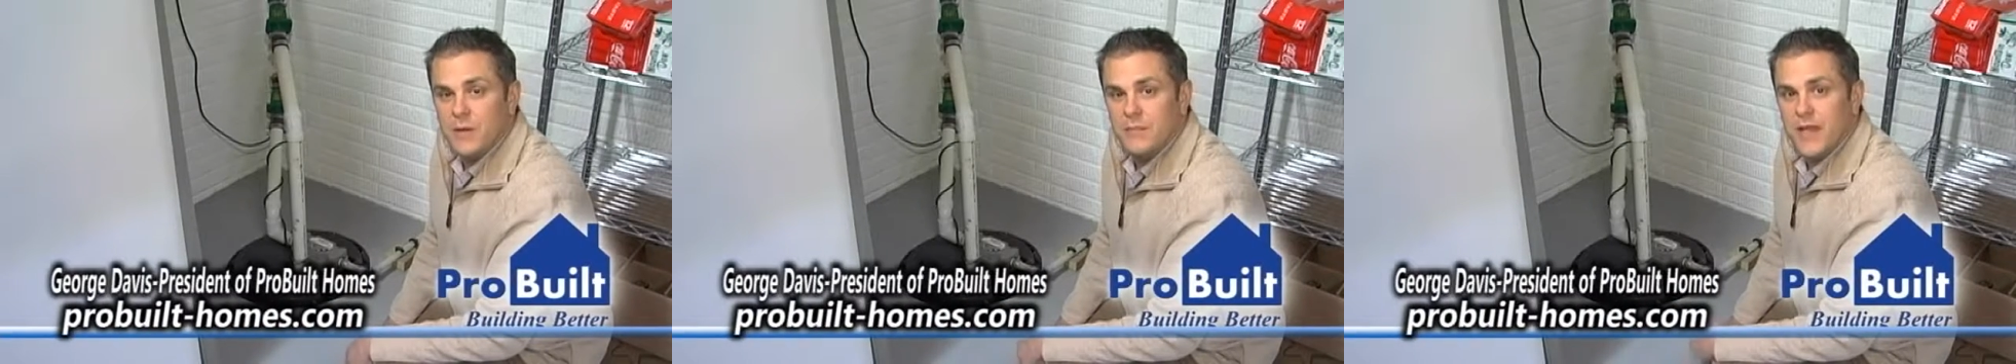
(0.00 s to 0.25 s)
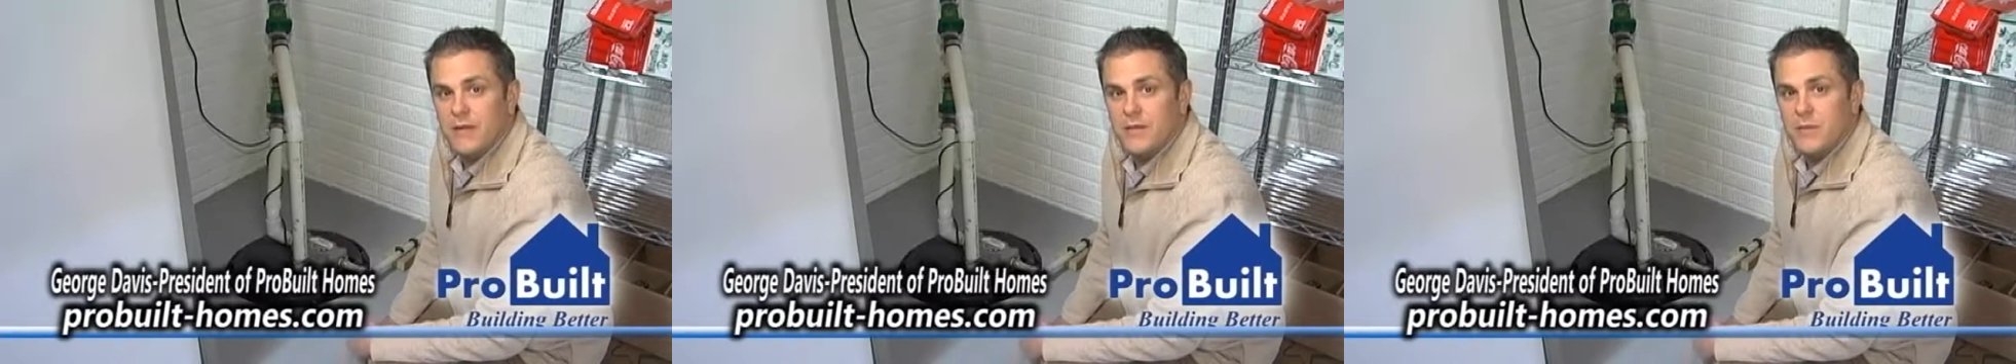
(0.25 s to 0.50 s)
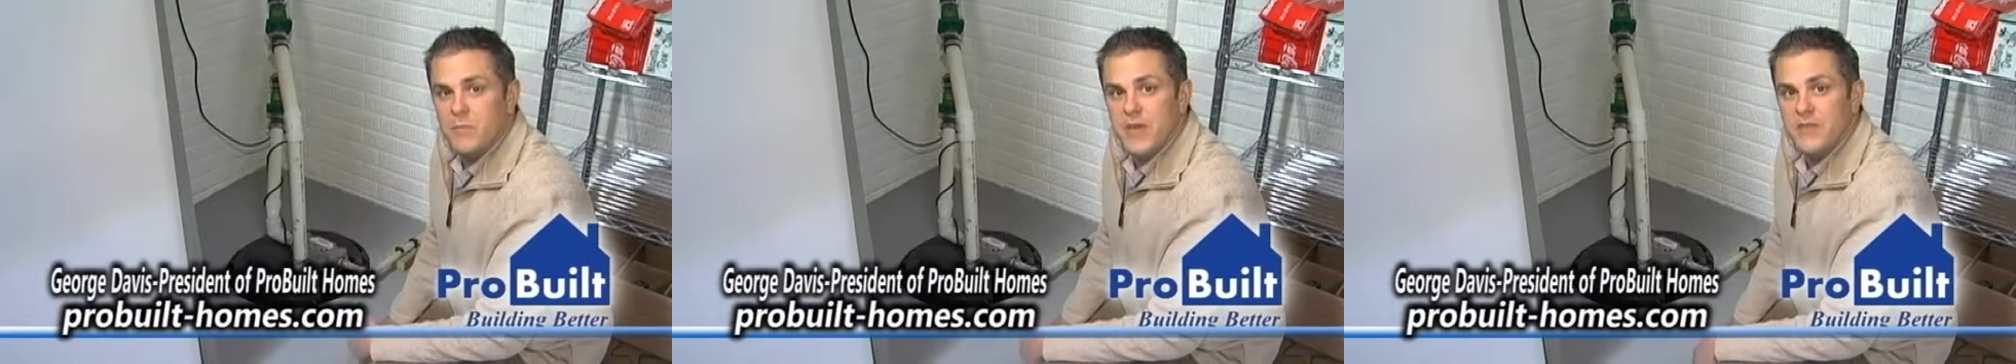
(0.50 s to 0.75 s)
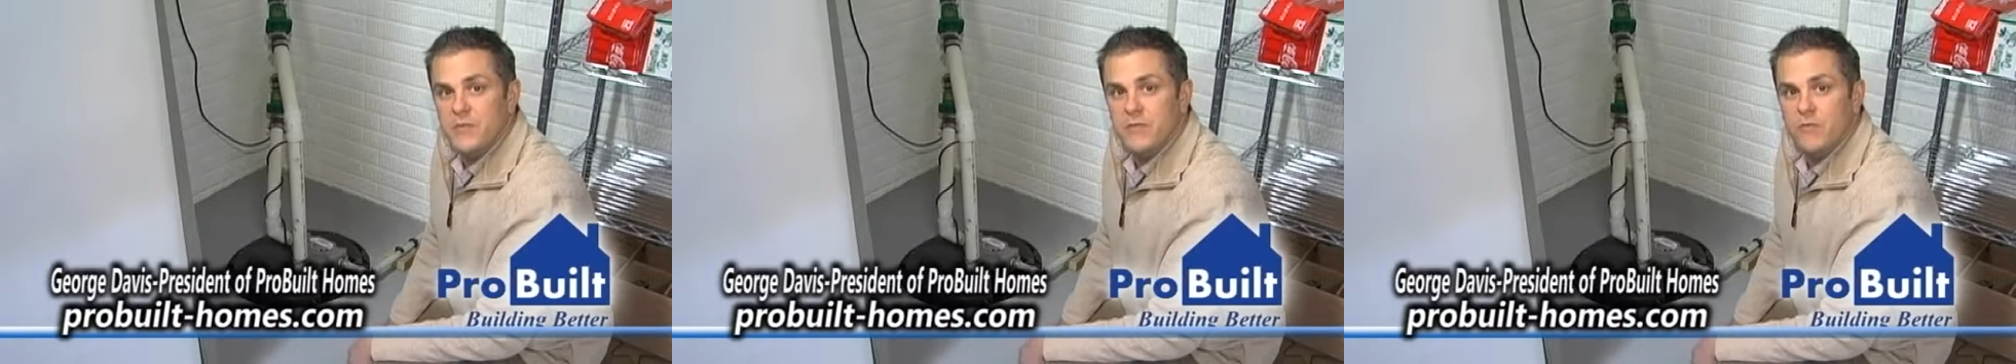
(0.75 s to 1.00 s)
I'm down in the
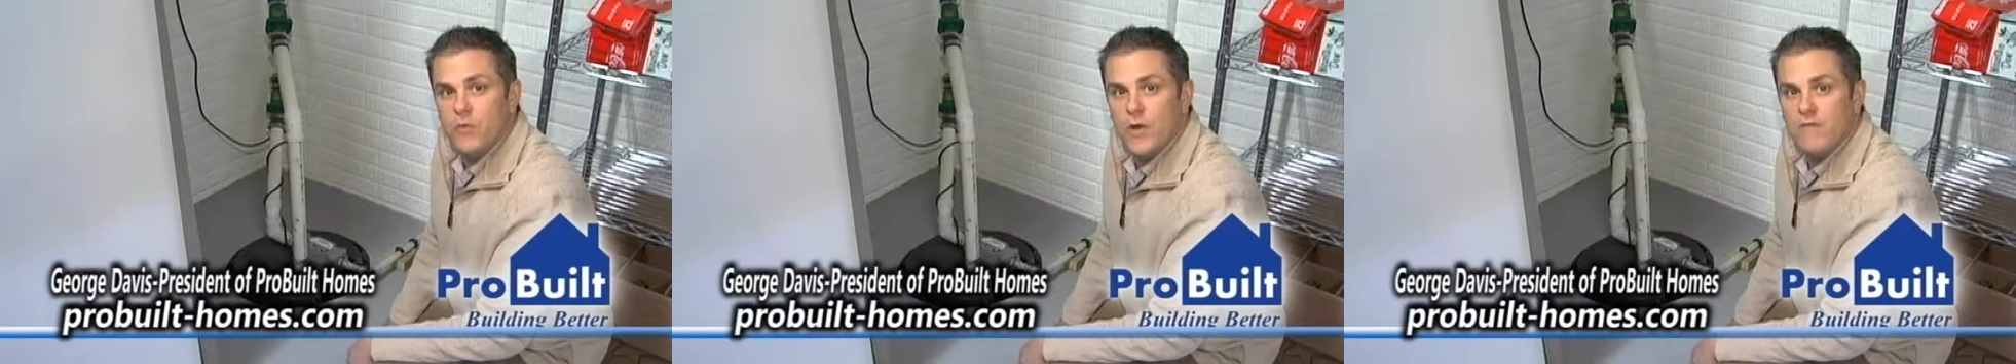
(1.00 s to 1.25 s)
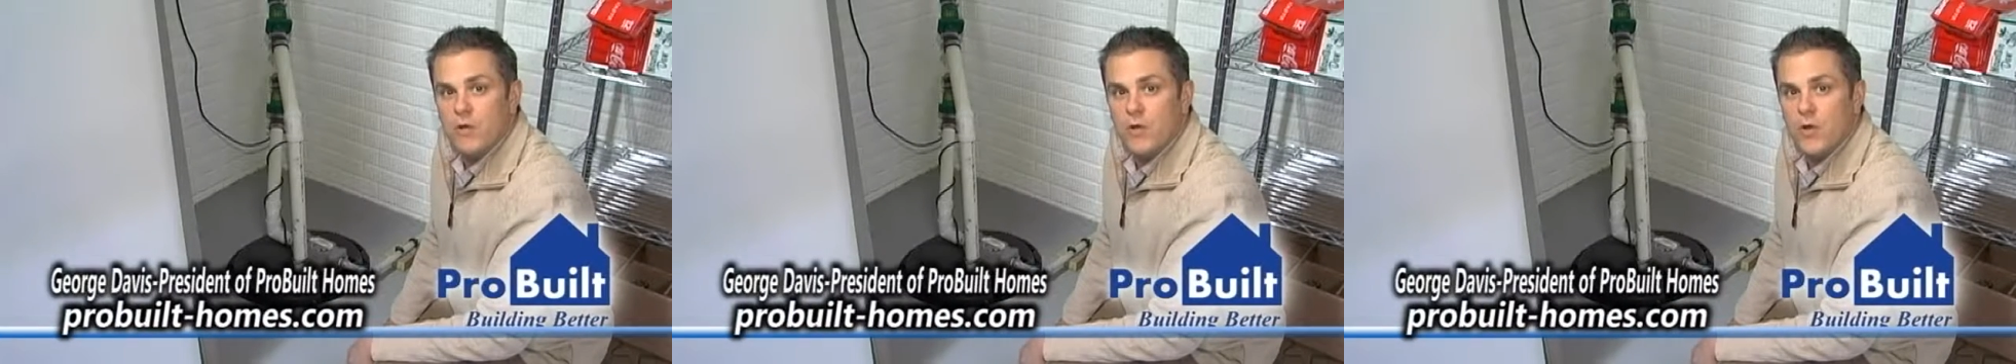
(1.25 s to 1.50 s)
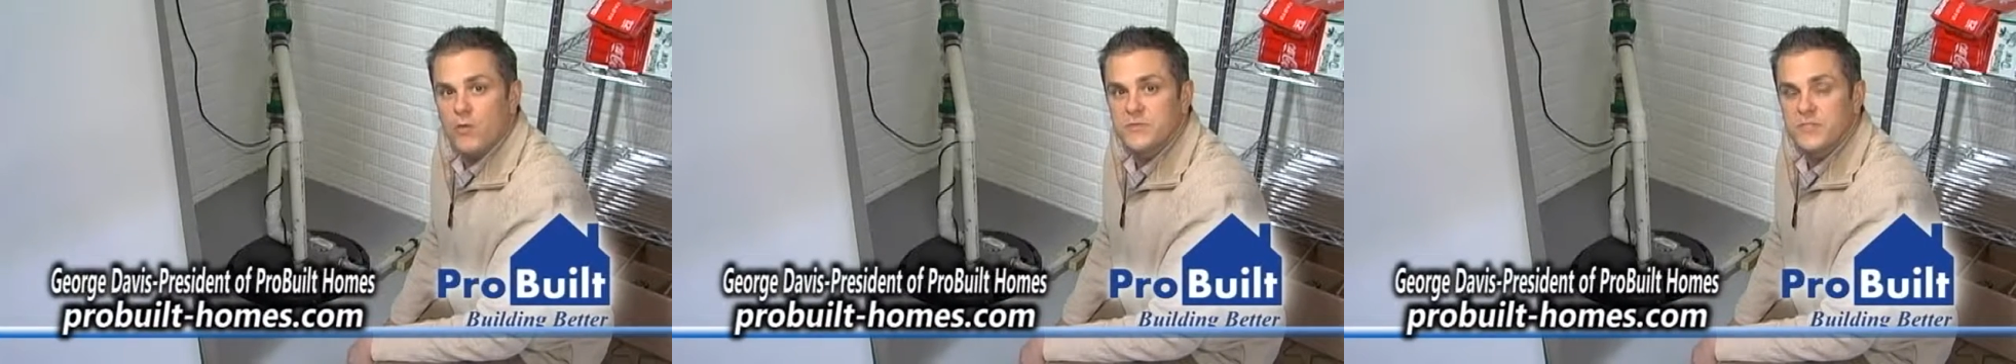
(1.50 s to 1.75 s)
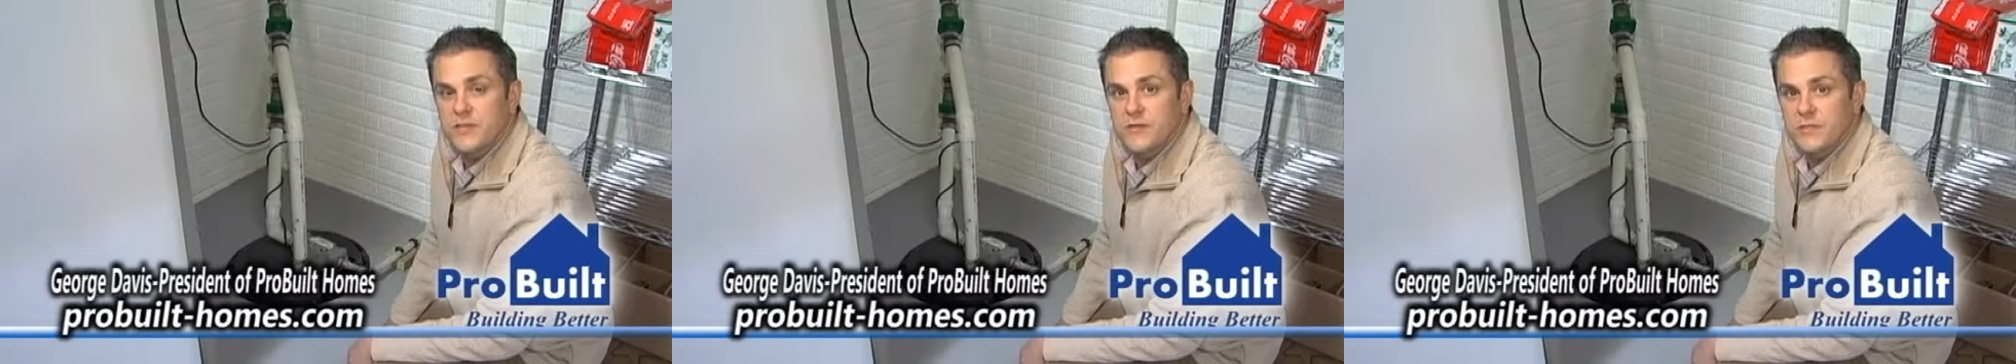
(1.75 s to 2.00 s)
basement of one of our
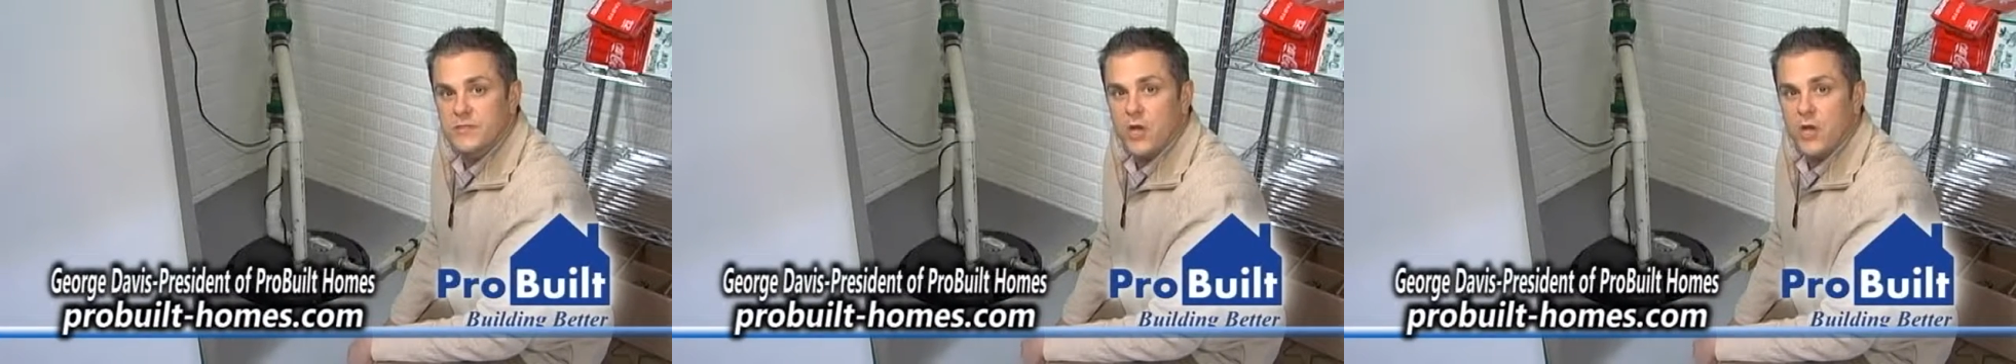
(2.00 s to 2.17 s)
homes here to